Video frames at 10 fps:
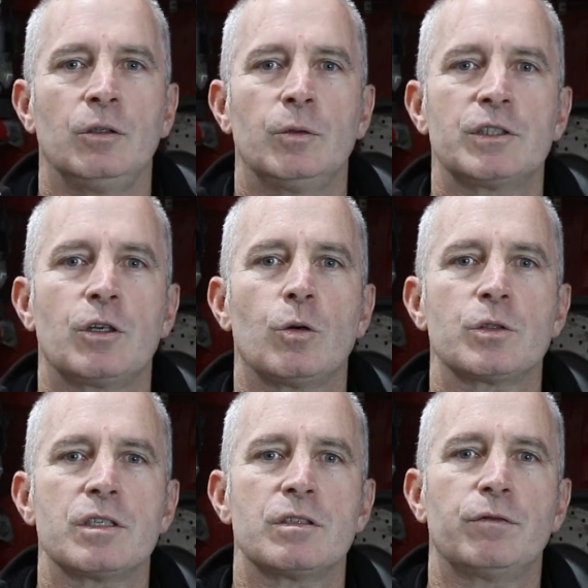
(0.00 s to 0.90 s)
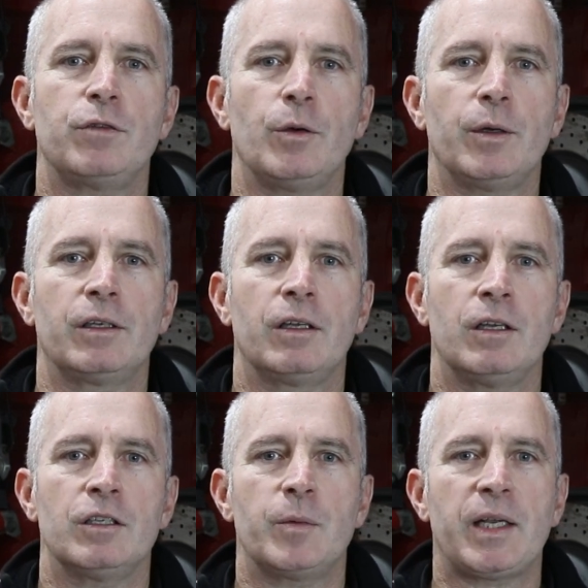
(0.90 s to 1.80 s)
which causes the fluid
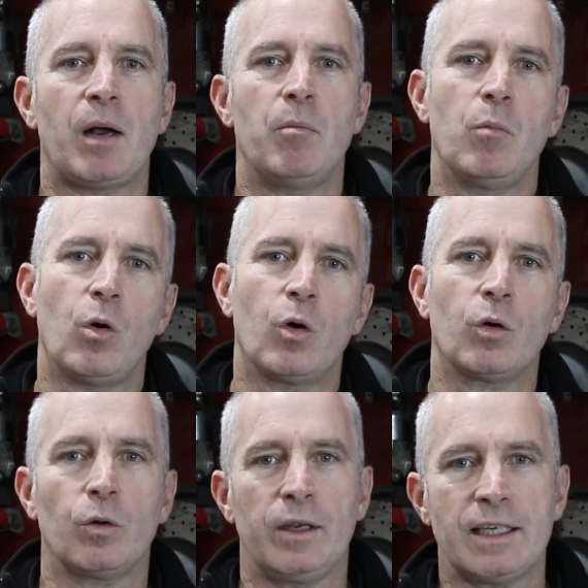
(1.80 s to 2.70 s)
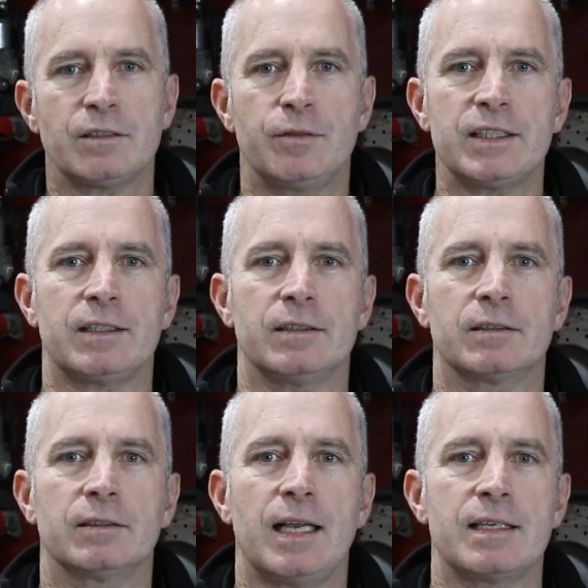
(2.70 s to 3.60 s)
to become more or less
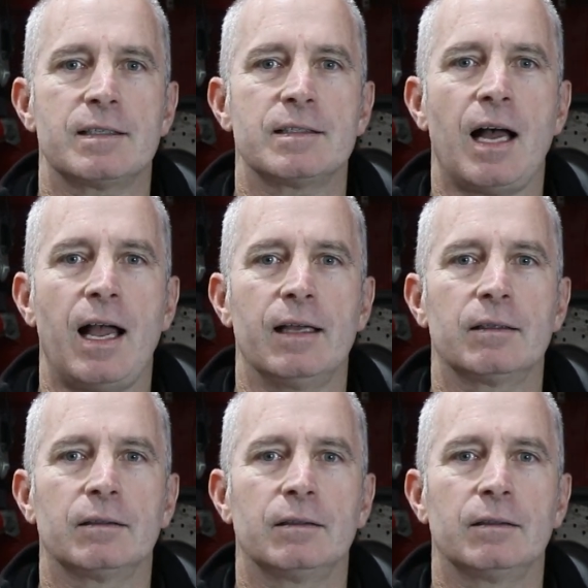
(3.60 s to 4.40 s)
viscous as desired.